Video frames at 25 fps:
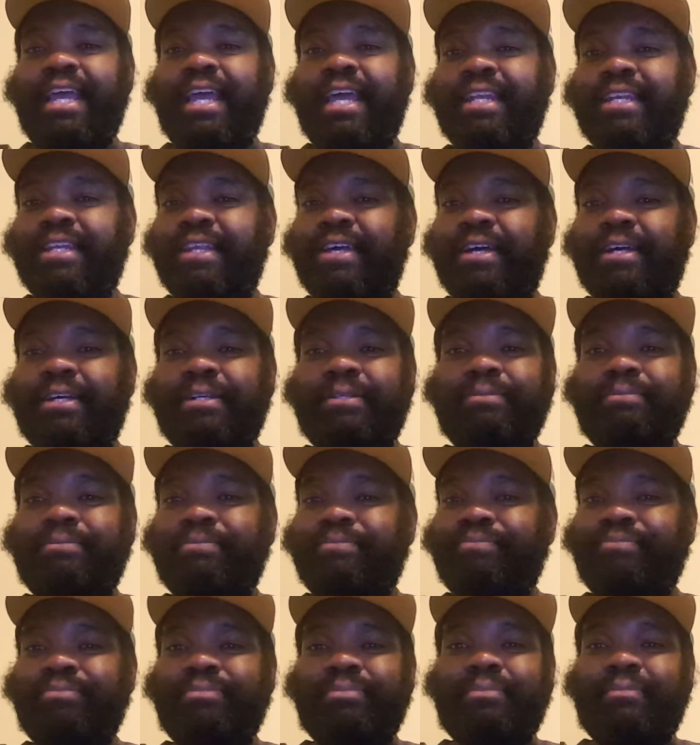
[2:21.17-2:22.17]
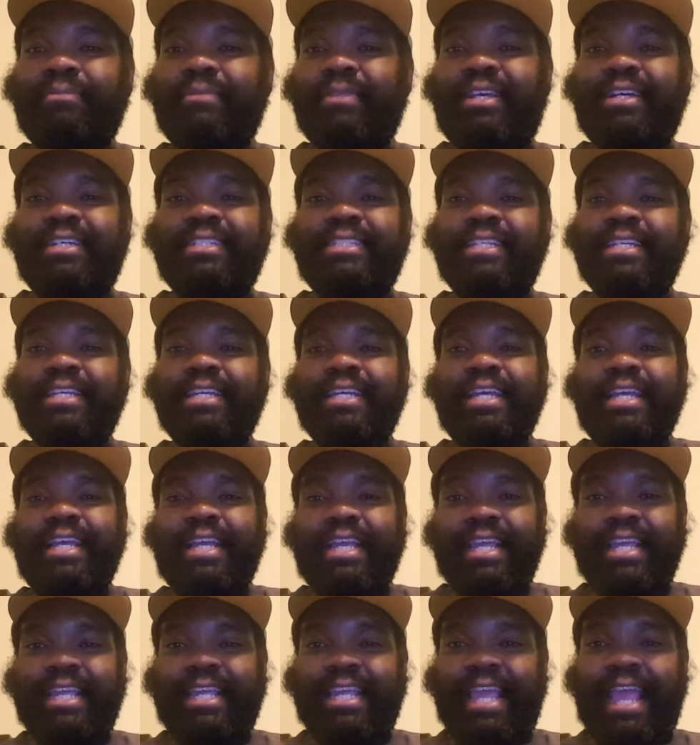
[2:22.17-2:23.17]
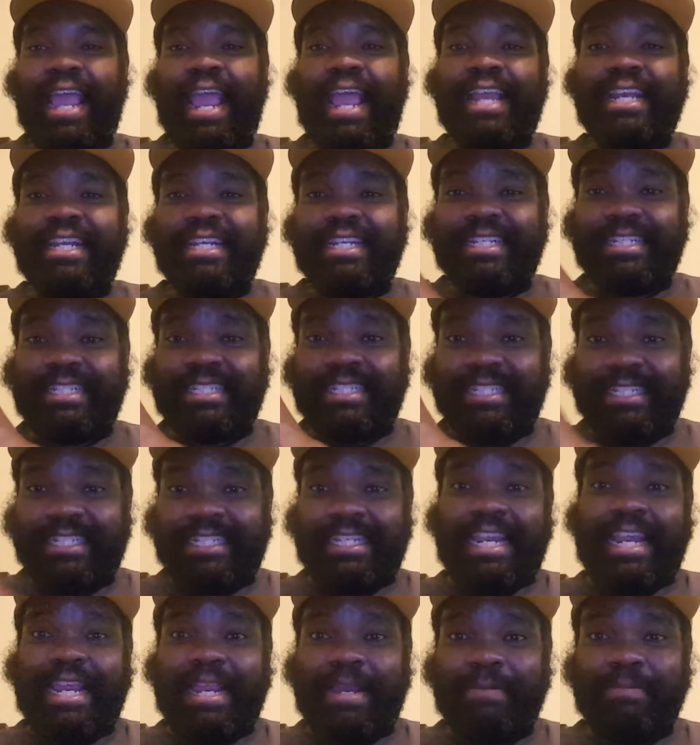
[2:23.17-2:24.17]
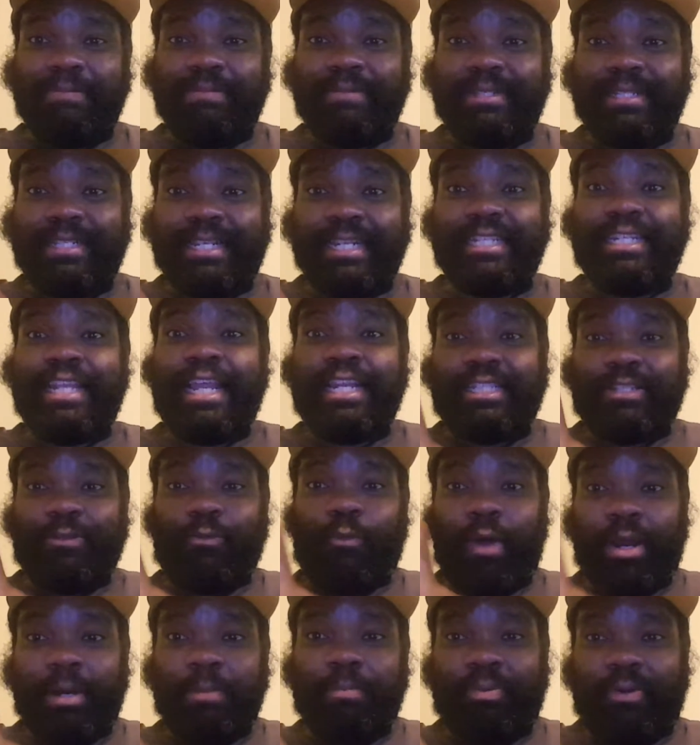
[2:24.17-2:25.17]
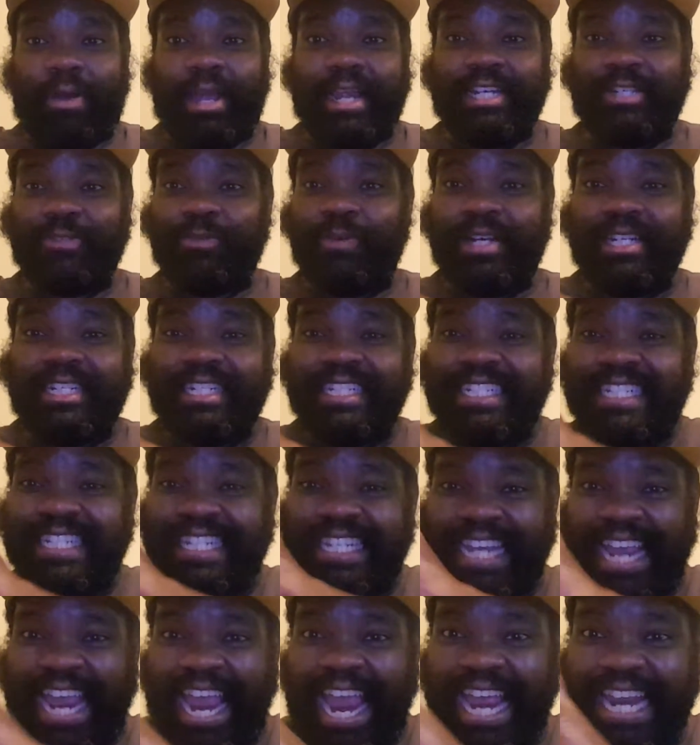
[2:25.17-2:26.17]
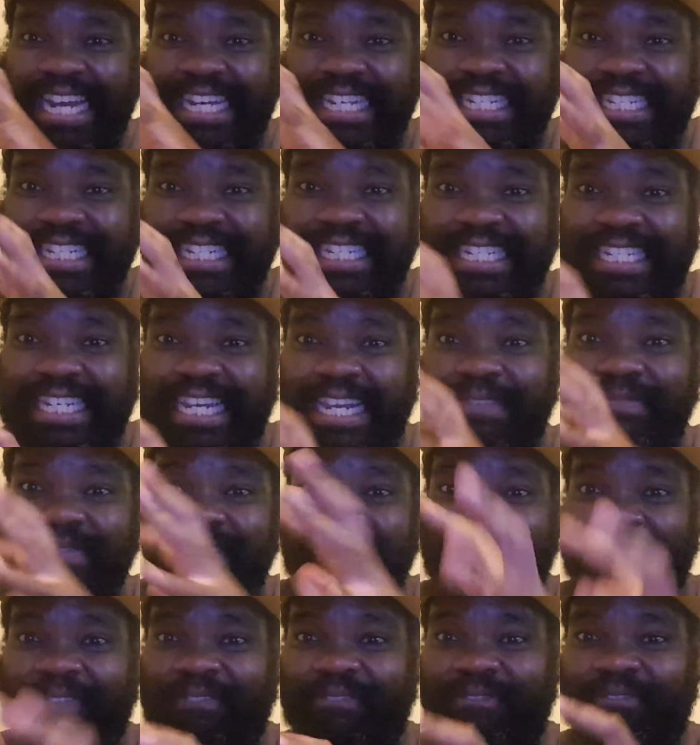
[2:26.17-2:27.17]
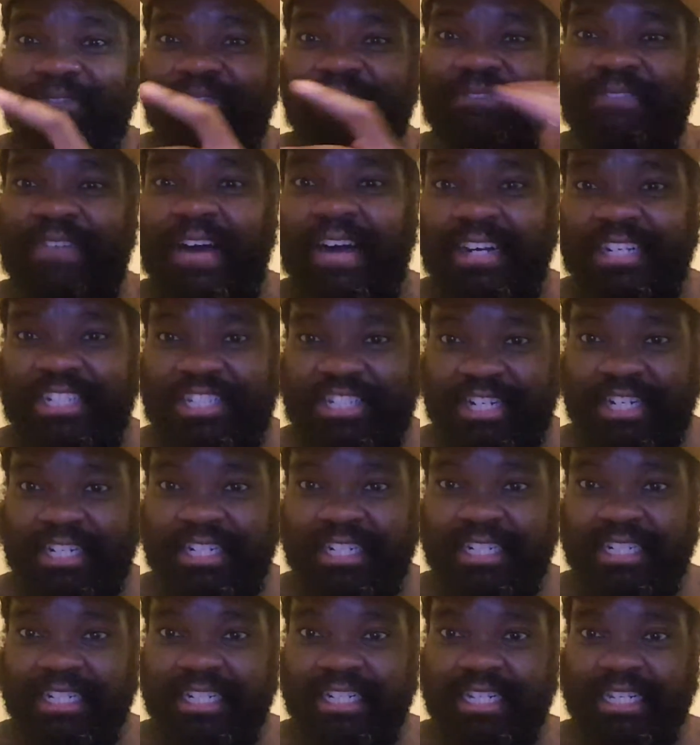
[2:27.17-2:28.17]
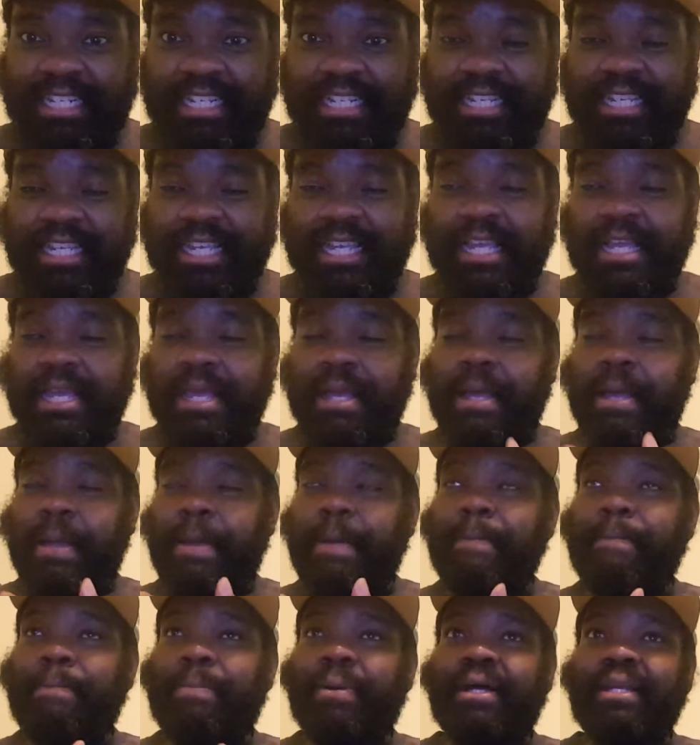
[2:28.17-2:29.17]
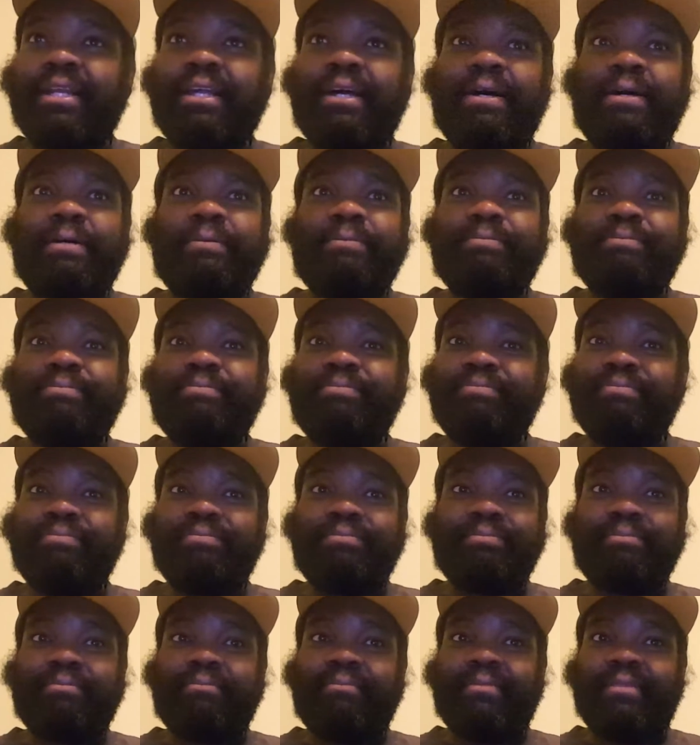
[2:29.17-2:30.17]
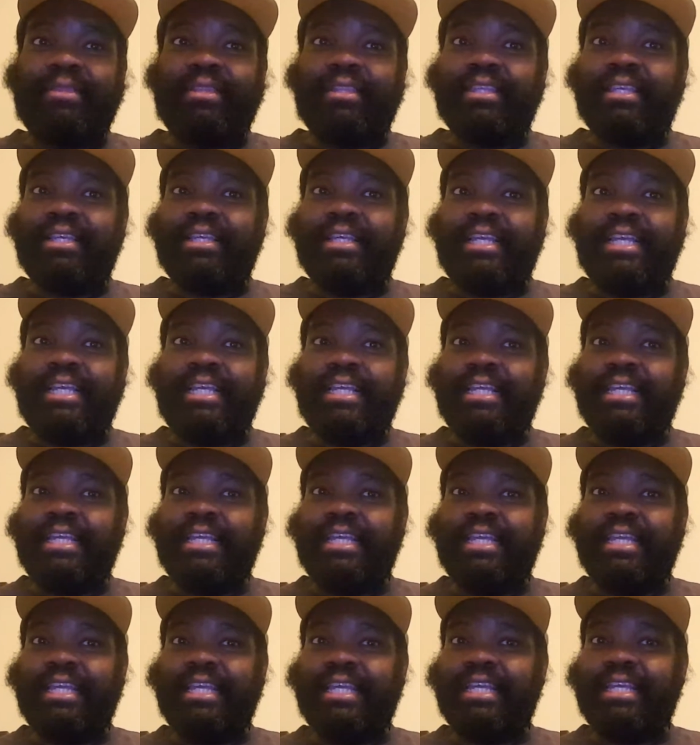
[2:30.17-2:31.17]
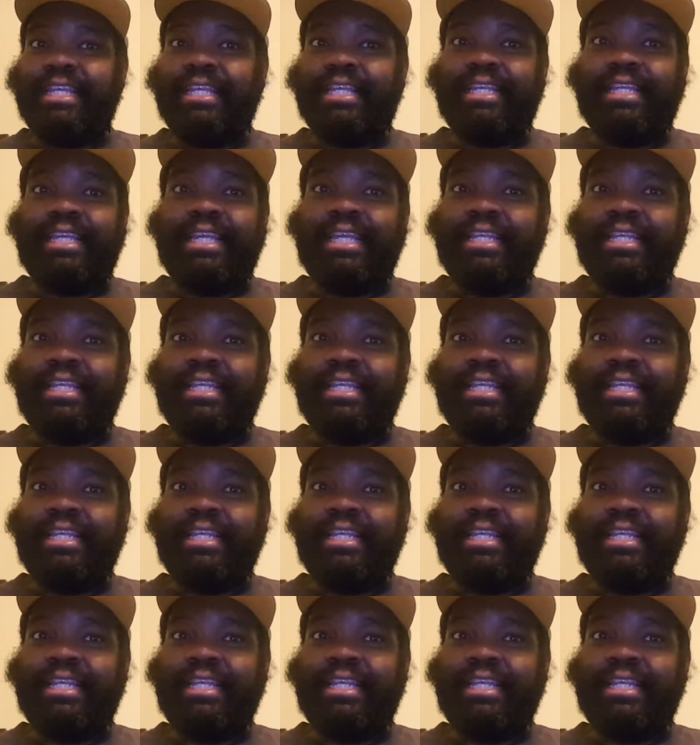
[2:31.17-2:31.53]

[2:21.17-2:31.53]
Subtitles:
and because he can't seem, that's the one place where he just can't seem to function. But he